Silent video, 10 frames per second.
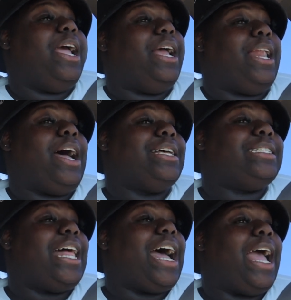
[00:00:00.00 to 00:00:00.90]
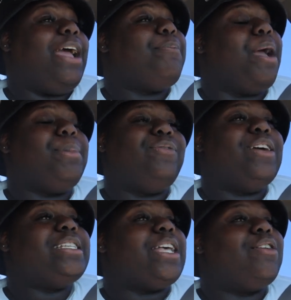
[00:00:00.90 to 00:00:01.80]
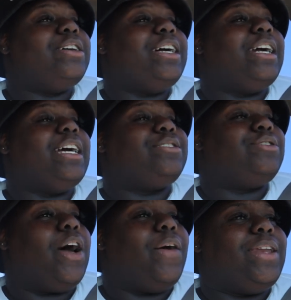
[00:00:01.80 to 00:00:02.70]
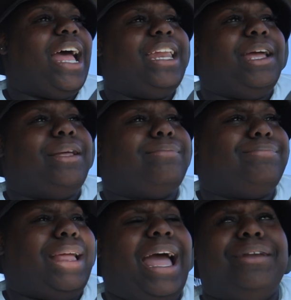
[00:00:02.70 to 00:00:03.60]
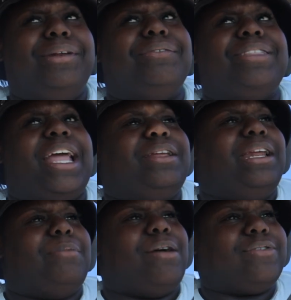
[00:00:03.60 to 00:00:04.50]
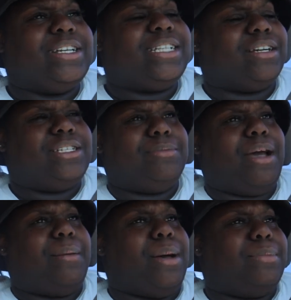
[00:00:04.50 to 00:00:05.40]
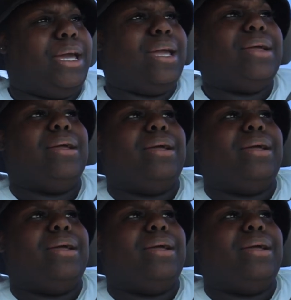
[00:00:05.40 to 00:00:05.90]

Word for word: and i was like it made me feel so good because you know not that i don't ever think none of my friends talk shit behind my back